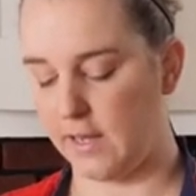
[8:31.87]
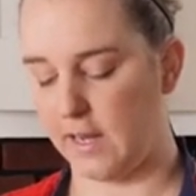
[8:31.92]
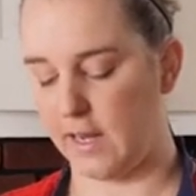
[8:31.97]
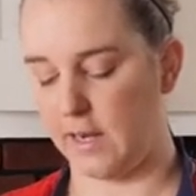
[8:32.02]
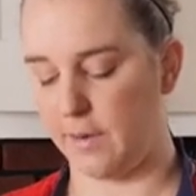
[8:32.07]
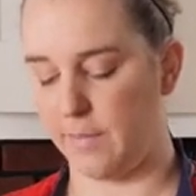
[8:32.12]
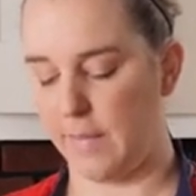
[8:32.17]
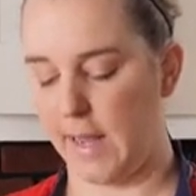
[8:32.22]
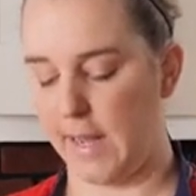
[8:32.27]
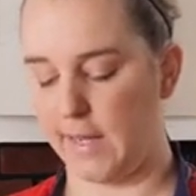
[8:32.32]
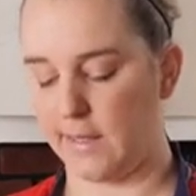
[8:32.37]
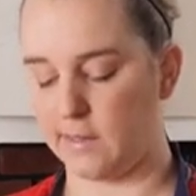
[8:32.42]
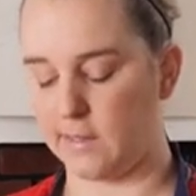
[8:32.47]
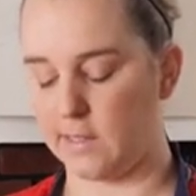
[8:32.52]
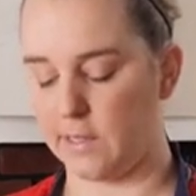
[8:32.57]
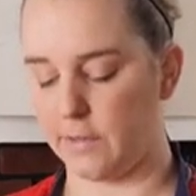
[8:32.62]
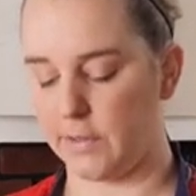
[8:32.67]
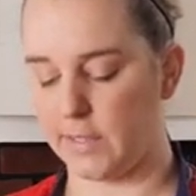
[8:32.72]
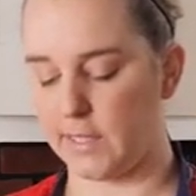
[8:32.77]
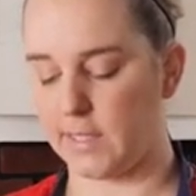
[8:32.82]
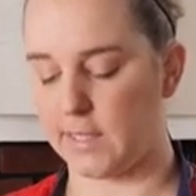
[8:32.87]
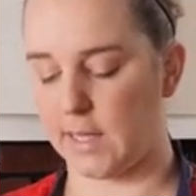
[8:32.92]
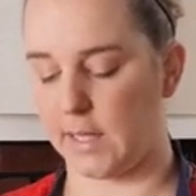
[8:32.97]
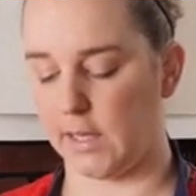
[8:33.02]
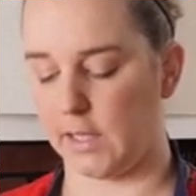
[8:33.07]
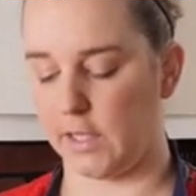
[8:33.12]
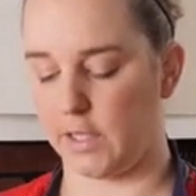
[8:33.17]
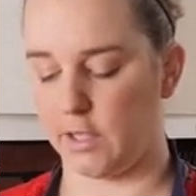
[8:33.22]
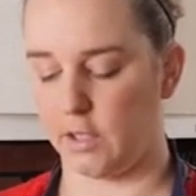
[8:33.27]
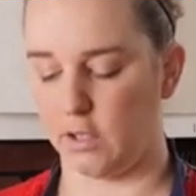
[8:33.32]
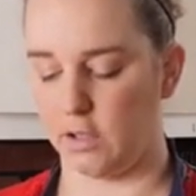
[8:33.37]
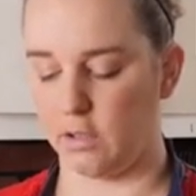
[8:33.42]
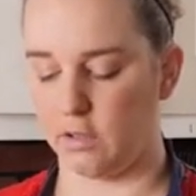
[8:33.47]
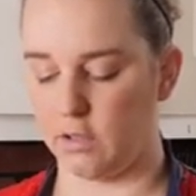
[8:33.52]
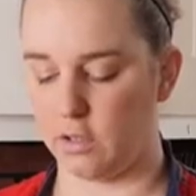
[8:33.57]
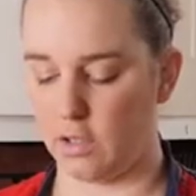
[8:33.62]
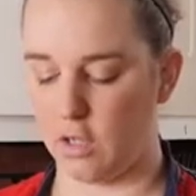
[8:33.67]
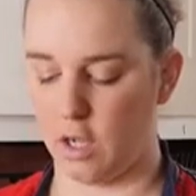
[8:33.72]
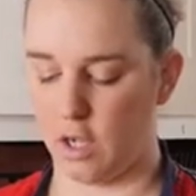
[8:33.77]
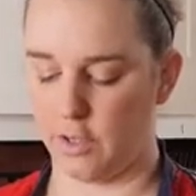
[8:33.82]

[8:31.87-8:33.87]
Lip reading: in Maine, so it's a little